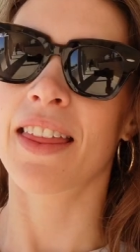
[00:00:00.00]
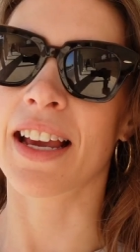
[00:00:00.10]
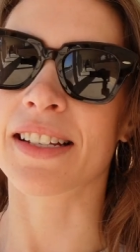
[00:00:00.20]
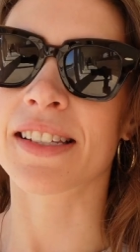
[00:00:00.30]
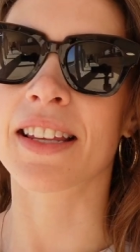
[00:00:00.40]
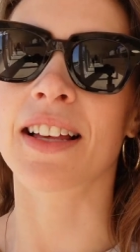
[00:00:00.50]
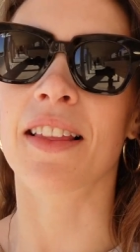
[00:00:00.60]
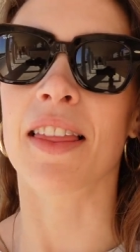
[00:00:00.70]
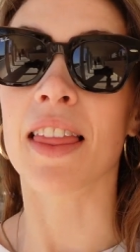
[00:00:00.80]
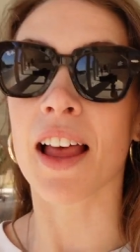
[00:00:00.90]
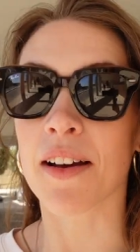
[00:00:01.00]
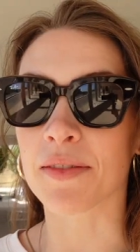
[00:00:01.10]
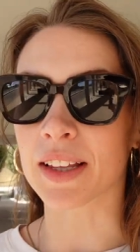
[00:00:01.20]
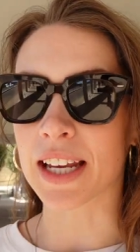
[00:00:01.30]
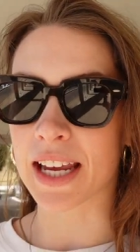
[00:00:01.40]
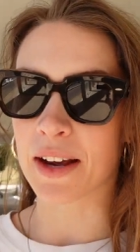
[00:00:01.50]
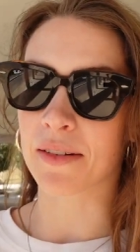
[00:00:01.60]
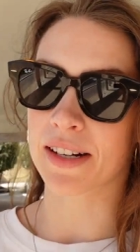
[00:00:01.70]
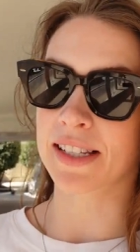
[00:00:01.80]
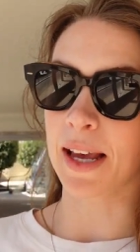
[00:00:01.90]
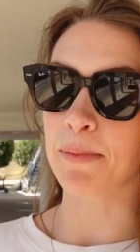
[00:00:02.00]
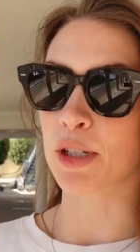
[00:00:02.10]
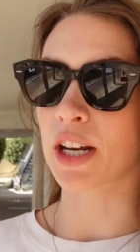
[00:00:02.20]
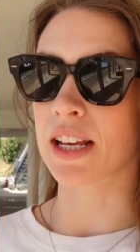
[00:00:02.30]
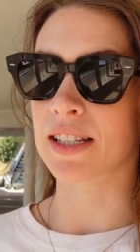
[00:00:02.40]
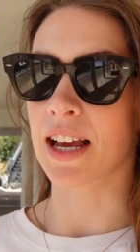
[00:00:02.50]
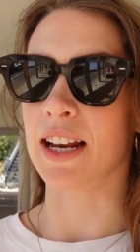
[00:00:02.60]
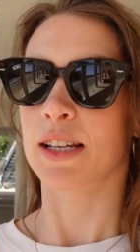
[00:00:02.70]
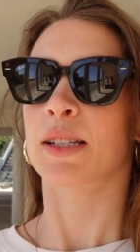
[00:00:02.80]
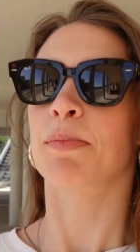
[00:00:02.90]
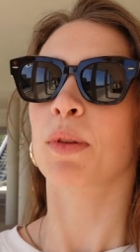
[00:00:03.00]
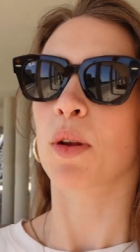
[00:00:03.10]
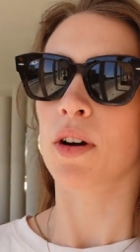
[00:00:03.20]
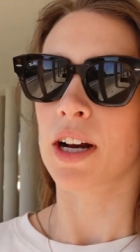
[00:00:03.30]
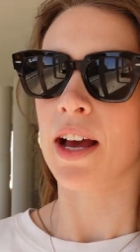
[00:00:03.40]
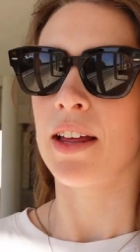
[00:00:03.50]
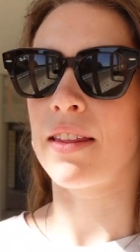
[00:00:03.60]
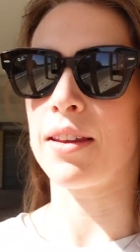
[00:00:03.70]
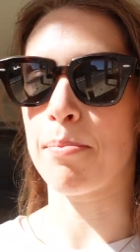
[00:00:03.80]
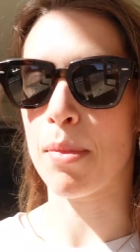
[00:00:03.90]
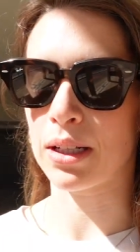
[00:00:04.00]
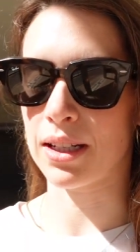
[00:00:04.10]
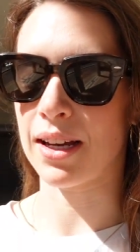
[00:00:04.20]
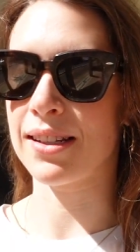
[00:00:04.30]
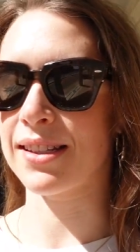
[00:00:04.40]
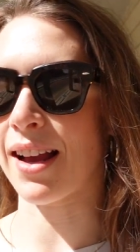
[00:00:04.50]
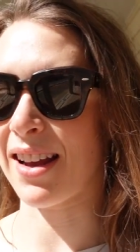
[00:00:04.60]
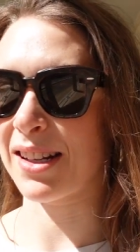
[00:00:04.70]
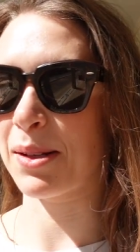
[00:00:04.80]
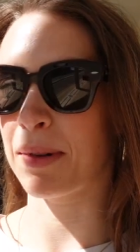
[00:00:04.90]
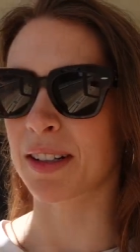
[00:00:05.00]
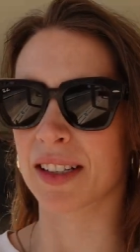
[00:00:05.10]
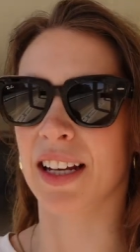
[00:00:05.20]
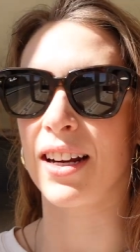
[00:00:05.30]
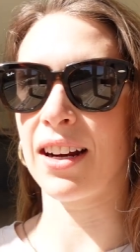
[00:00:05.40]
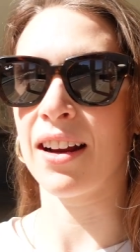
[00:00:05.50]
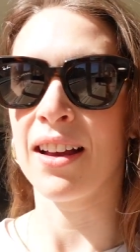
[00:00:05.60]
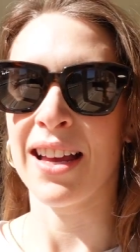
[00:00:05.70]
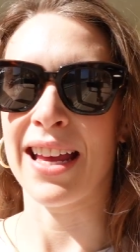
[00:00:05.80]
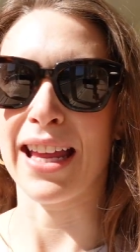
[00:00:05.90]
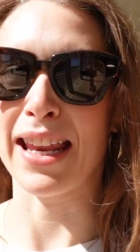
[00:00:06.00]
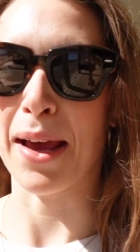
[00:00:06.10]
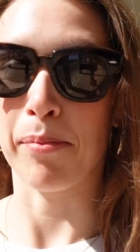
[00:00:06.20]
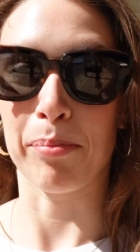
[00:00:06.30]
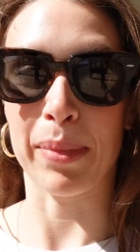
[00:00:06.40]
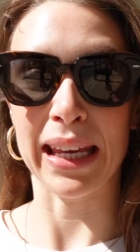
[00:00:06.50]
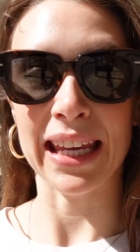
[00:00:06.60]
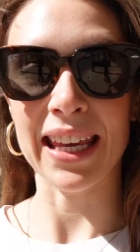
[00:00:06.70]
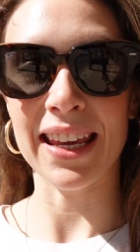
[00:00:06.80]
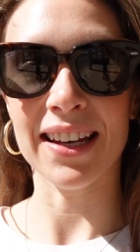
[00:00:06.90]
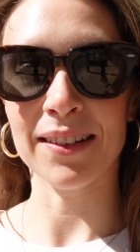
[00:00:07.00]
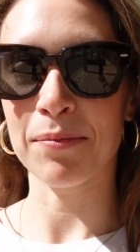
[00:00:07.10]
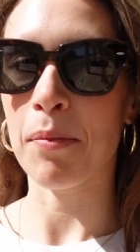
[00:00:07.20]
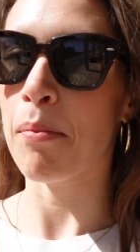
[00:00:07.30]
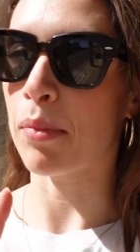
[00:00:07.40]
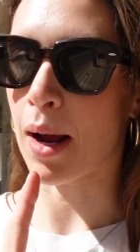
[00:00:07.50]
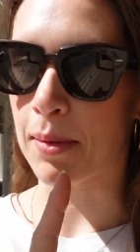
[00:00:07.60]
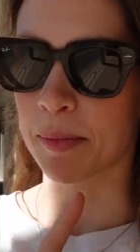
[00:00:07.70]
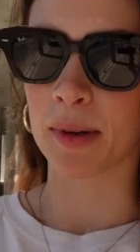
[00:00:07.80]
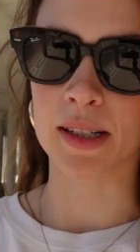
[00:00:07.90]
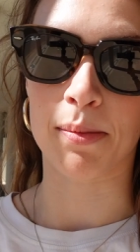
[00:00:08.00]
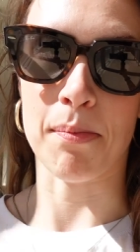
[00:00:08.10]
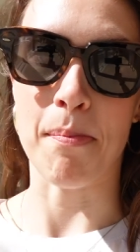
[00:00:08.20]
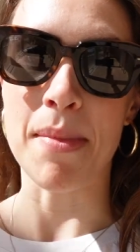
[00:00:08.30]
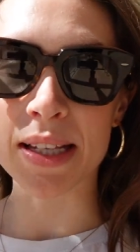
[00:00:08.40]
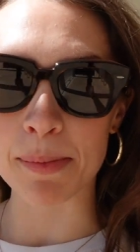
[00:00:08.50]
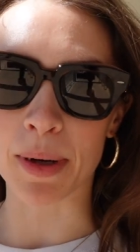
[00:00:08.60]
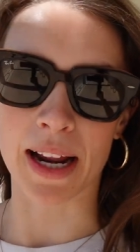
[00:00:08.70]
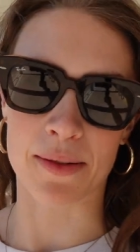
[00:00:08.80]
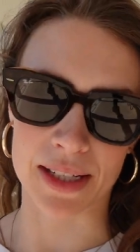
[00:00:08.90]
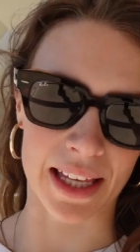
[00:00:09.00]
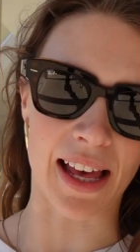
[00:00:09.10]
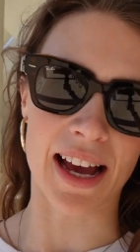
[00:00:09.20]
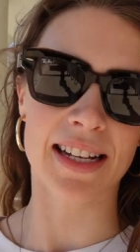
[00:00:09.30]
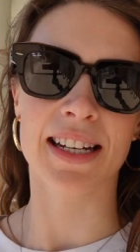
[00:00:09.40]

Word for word: Thanks to the lovely receptionist at Esplora, the Malta Science World here in Bingi, probably mispronouncing that,